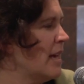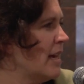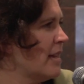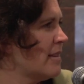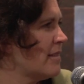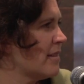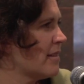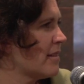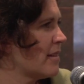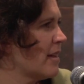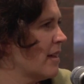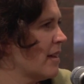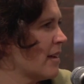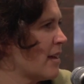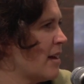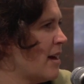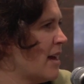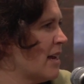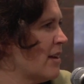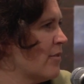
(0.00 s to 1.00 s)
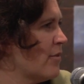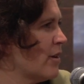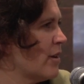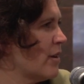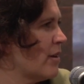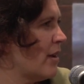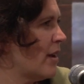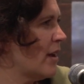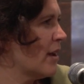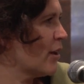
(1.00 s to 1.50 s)
it's a kind of
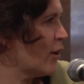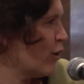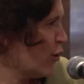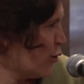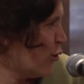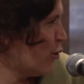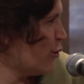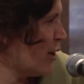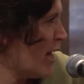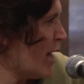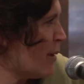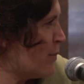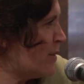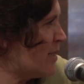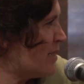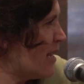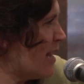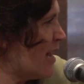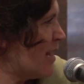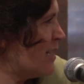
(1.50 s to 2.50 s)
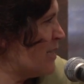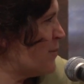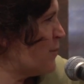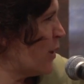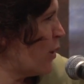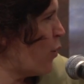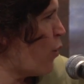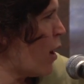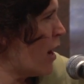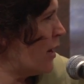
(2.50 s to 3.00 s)
a curled up stance,
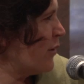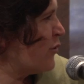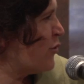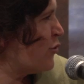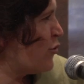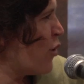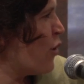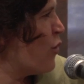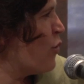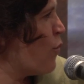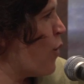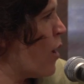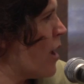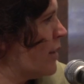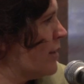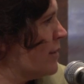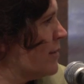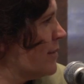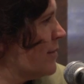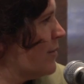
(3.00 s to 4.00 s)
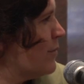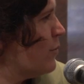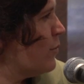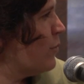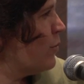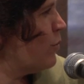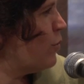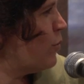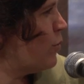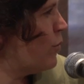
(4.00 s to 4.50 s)
but quite a strong one.
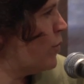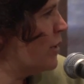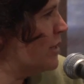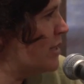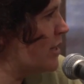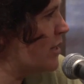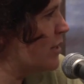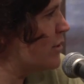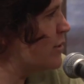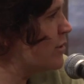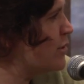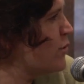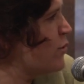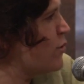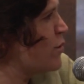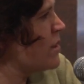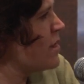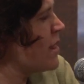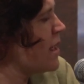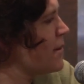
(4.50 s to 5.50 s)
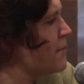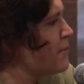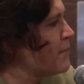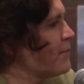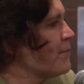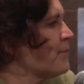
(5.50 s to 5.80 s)
What is it you saw in that?